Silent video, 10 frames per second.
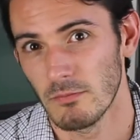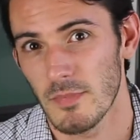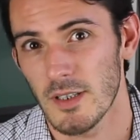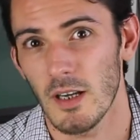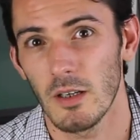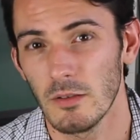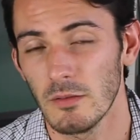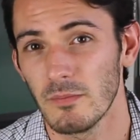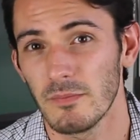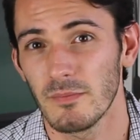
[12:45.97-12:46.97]

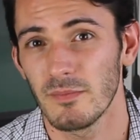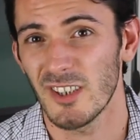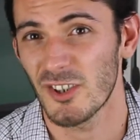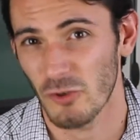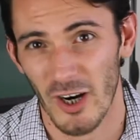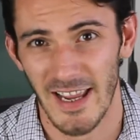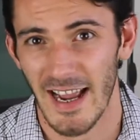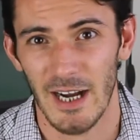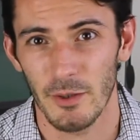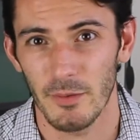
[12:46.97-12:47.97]
so just try it
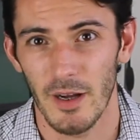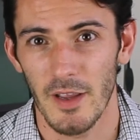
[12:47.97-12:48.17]
out,